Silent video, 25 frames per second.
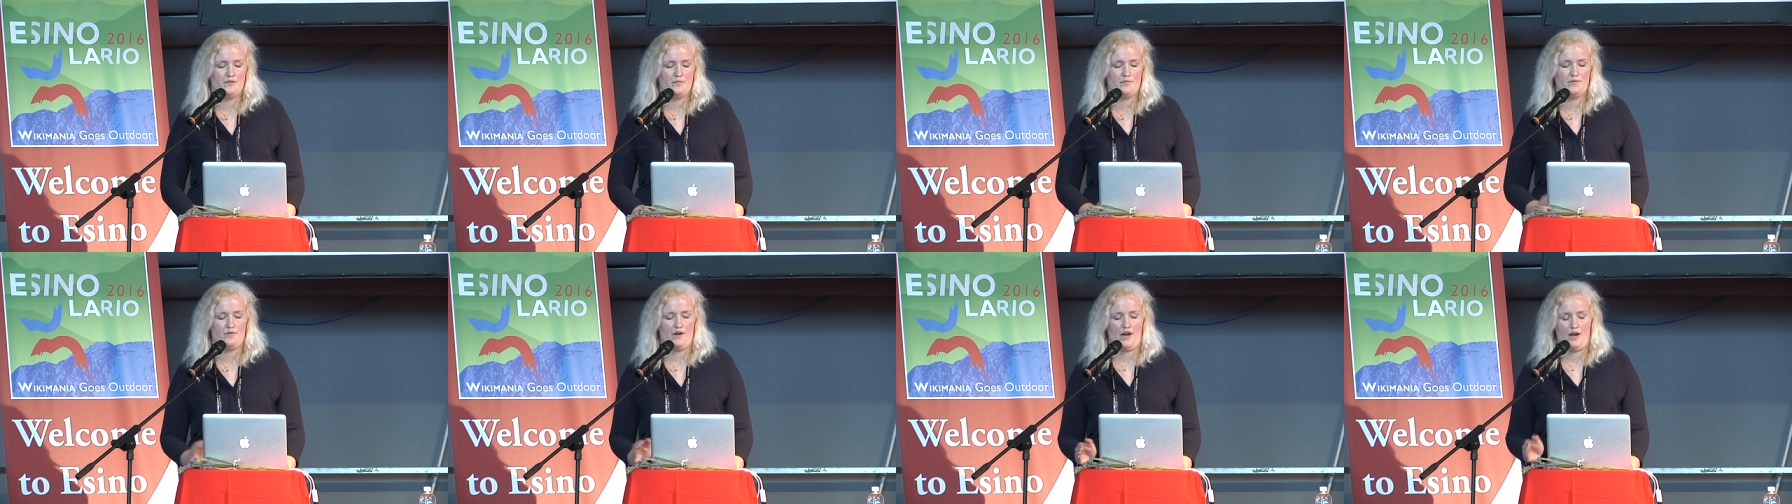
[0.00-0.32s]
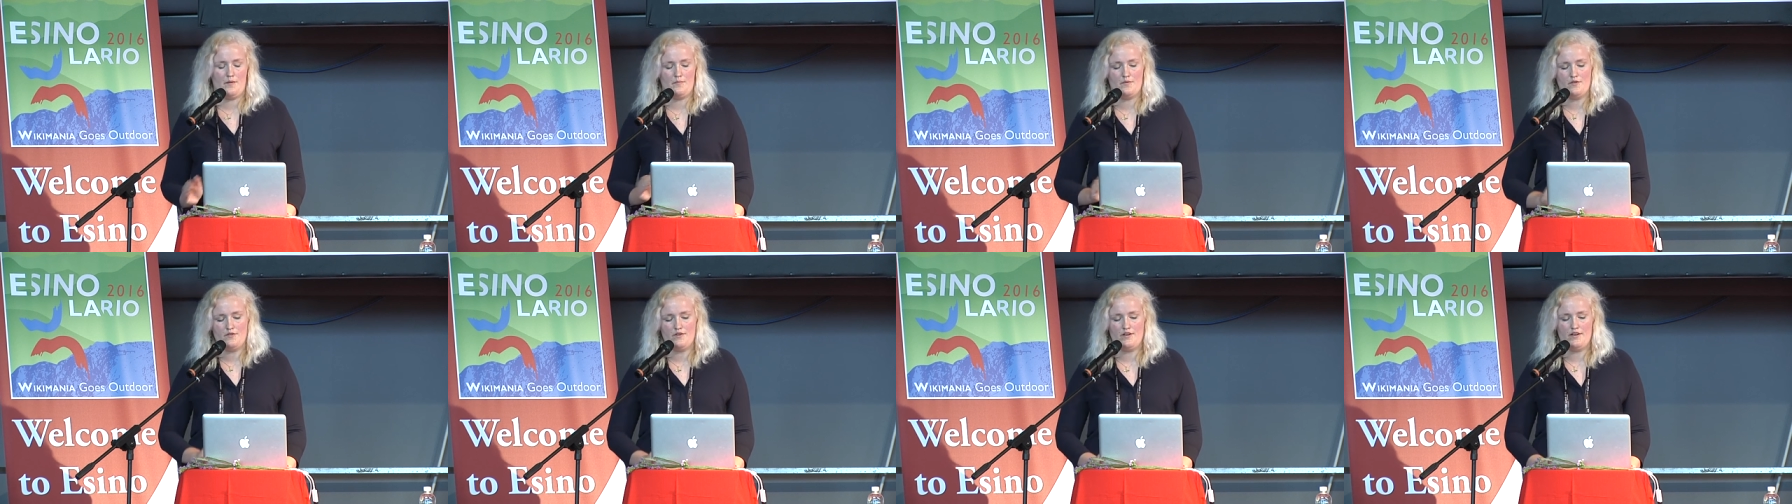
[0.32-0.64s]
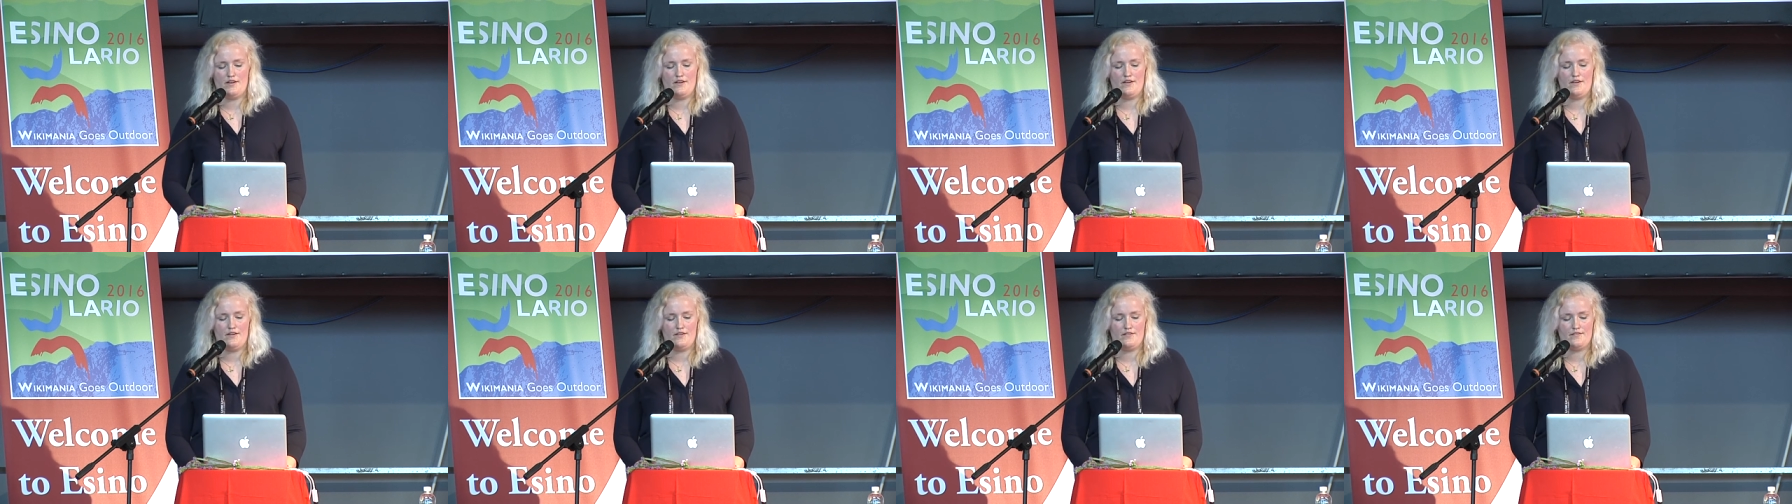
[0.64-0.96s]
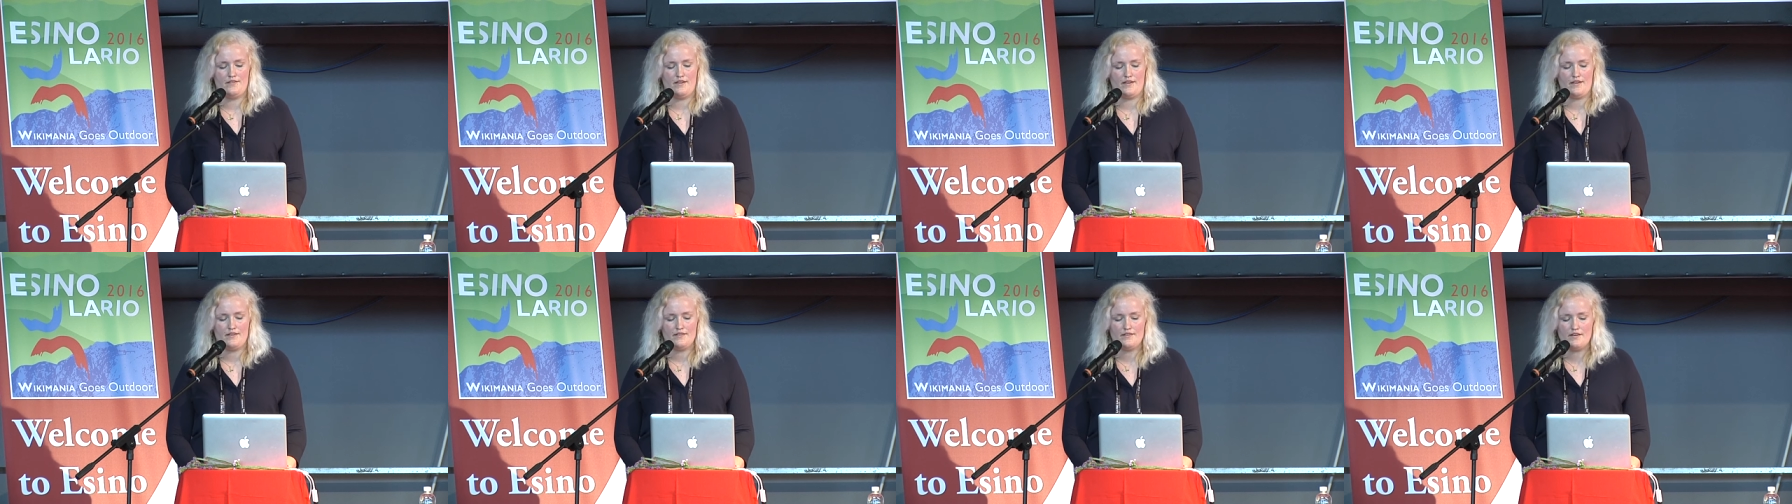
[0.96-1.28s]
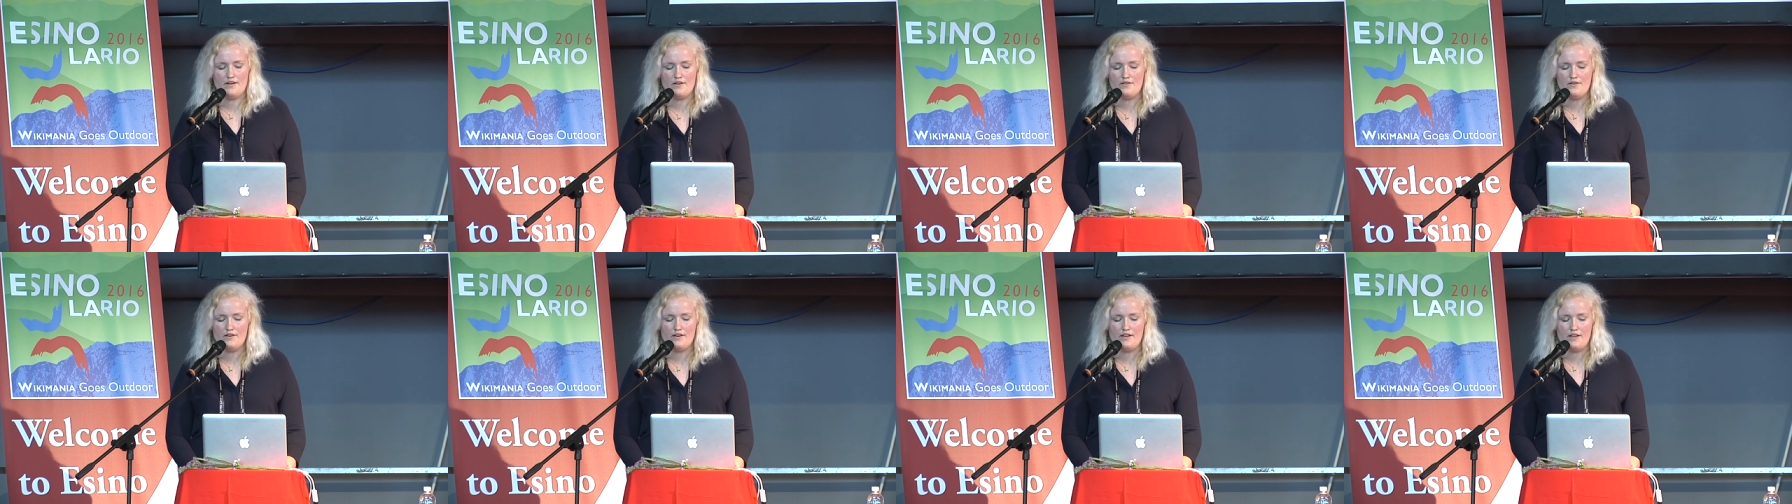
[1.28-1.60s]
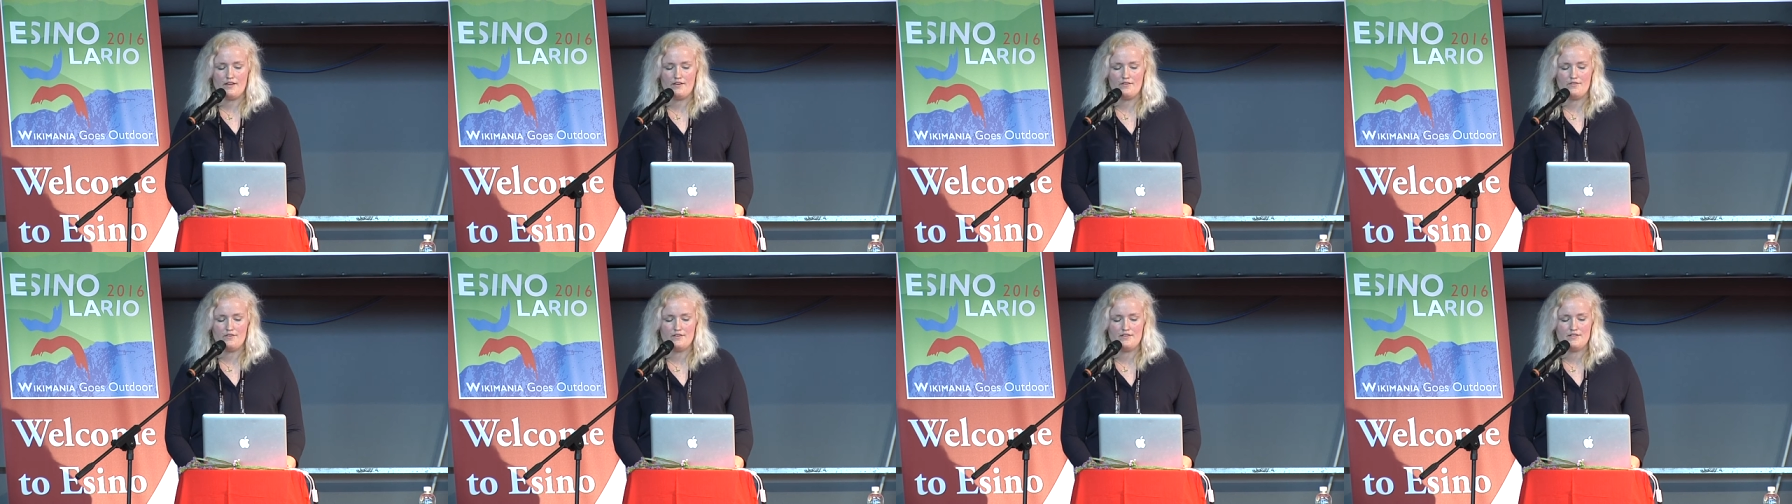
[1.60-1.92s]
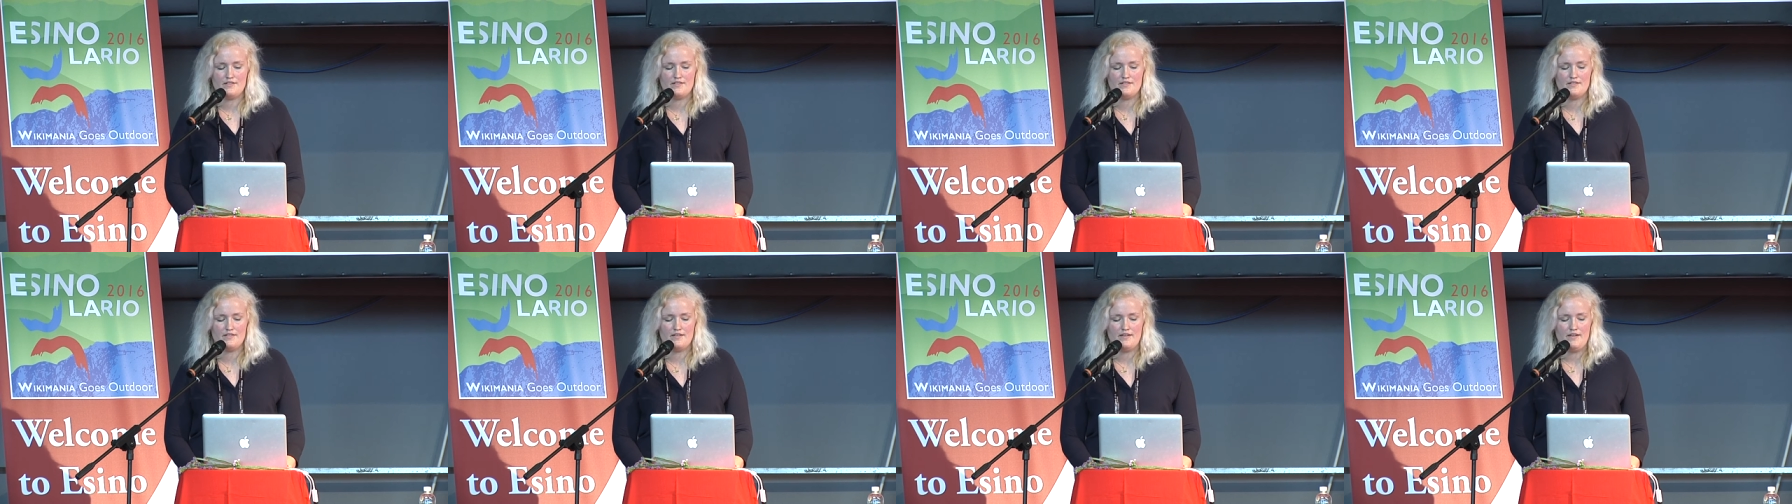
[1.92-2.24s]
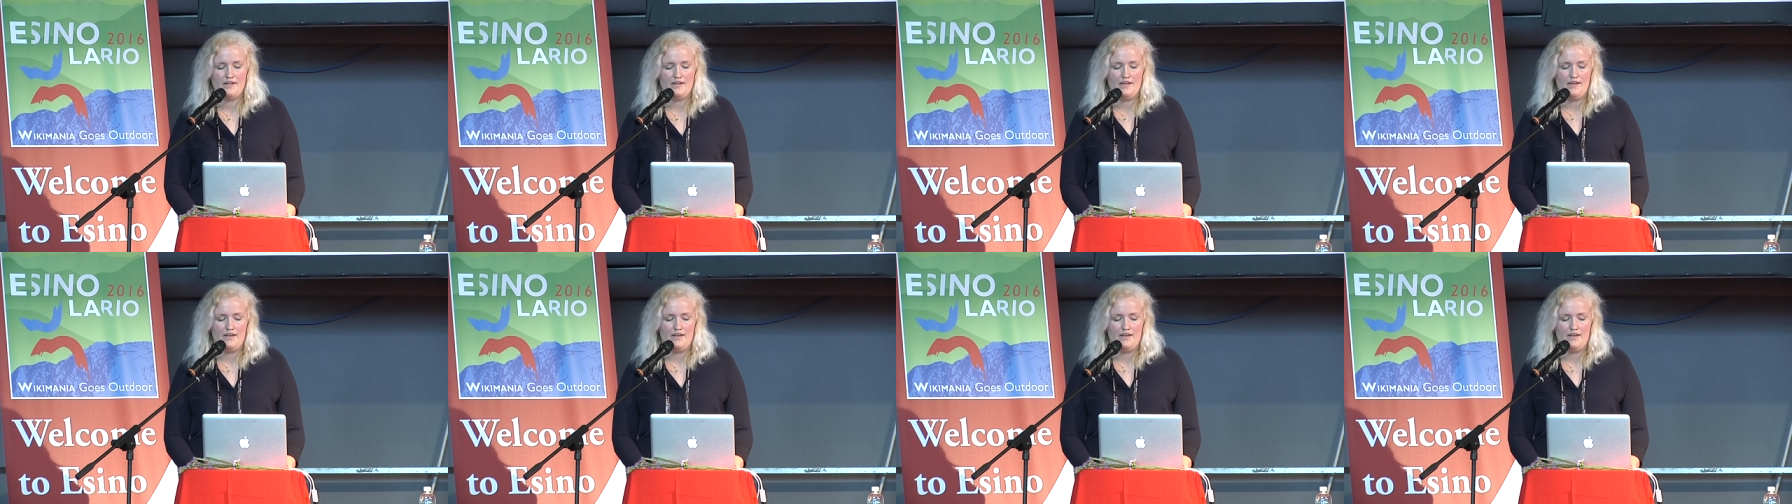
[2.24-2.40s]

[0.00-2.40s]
primary or secondary language.